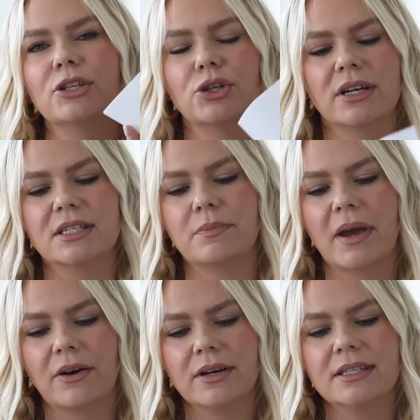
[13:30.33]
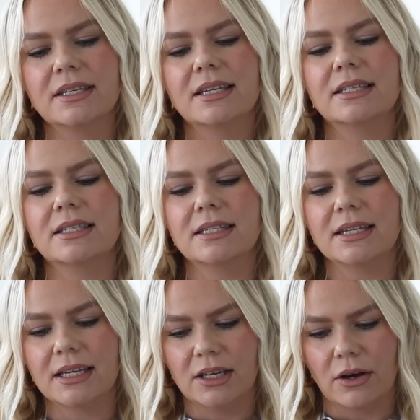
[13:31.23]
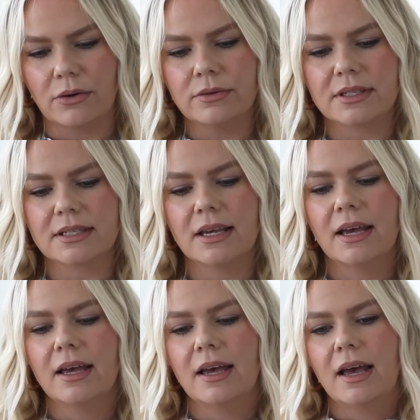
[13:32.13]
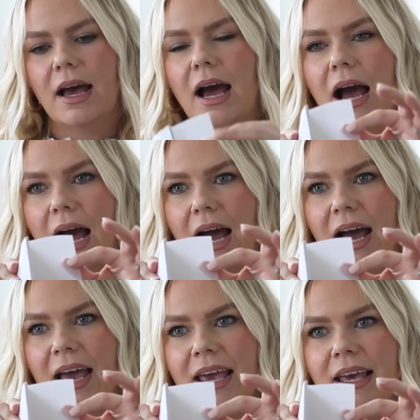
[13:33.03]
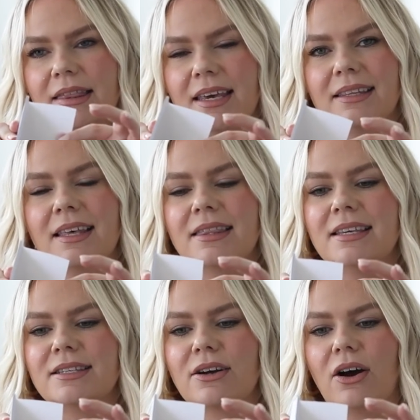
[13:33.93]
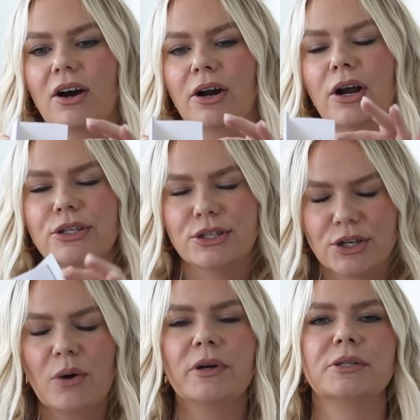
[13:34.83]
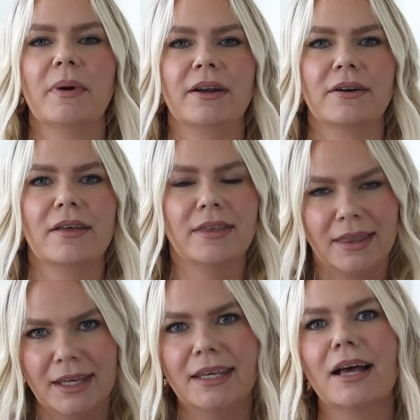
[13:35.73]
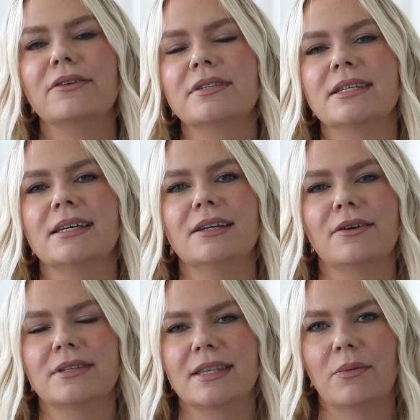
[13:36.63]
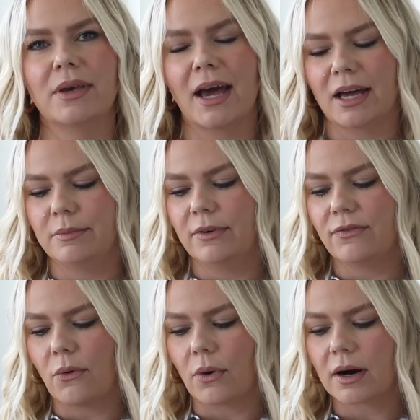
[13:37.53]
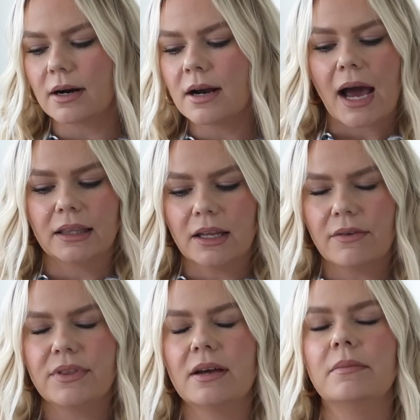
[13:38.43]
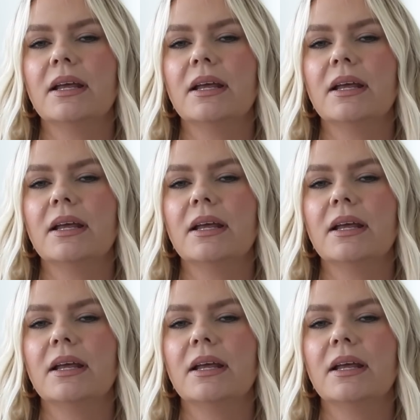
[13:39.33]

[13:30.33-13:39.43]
transparent sticky notes. I think that these are so much better than the yellow sticky notes that we had before. I love them.